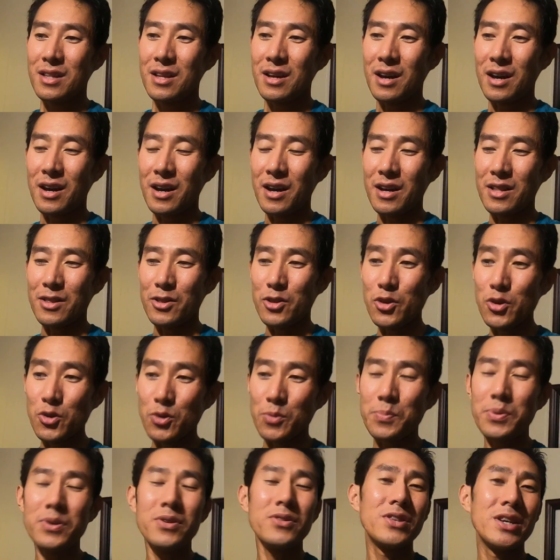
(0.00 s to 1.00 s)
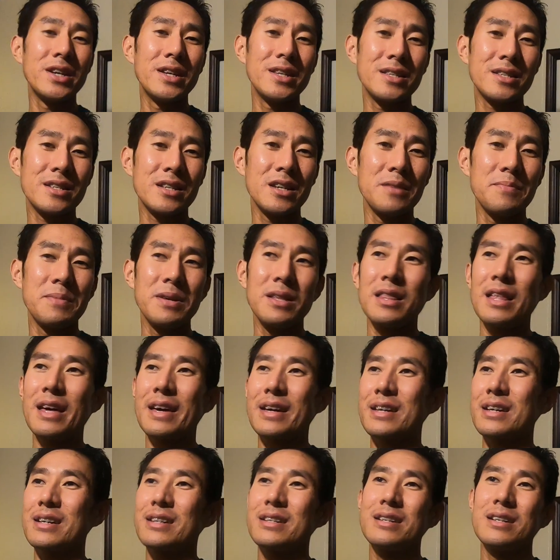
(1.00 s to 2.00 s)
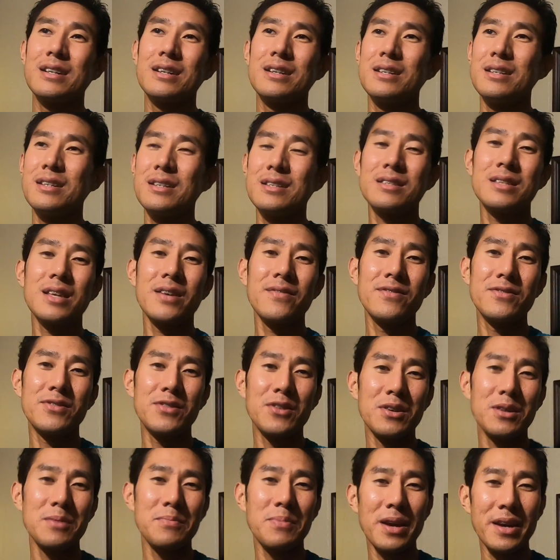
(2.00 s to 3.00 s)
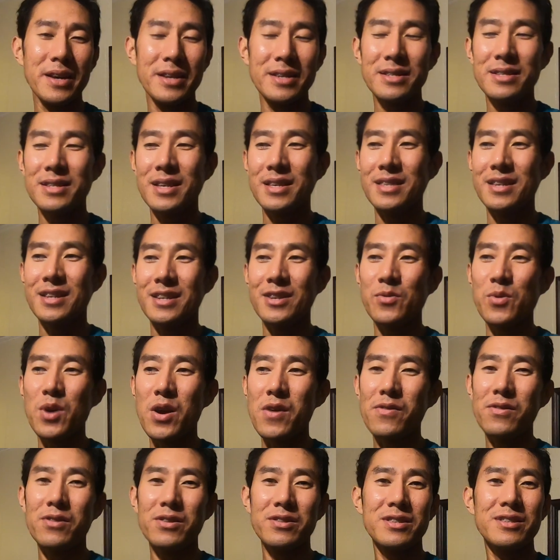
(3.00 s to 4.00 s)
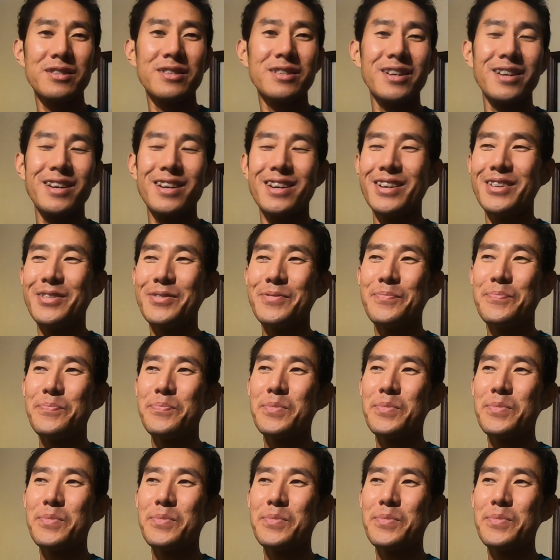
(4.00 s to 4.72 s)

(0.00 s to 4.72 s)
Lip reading: loop, then it's gonna be like a 7:30 pace, and then whoever's the